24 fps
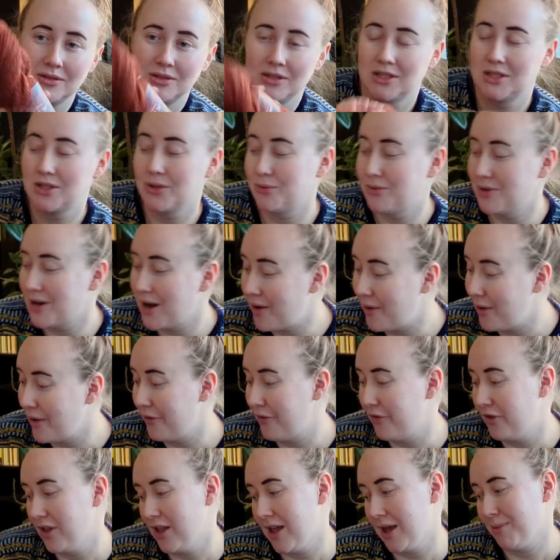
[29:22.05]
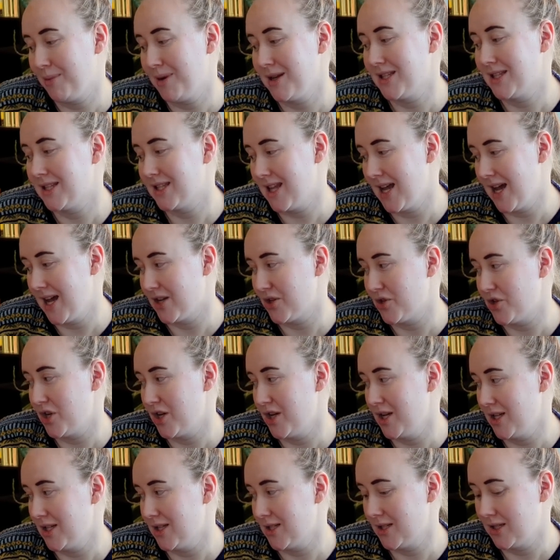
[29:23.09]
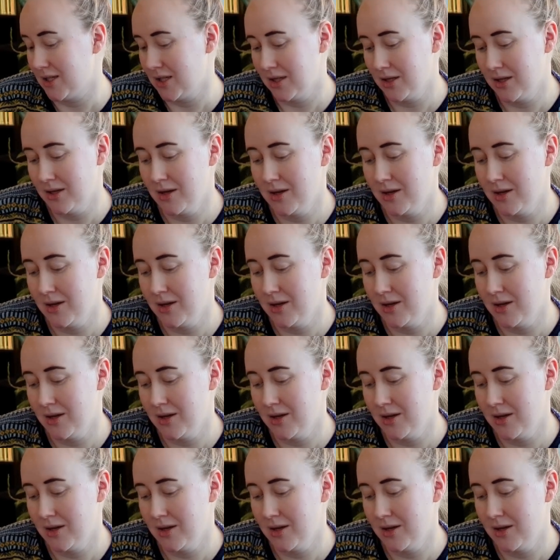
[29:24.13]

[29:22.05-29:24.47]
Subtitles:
So now I feel like my stash is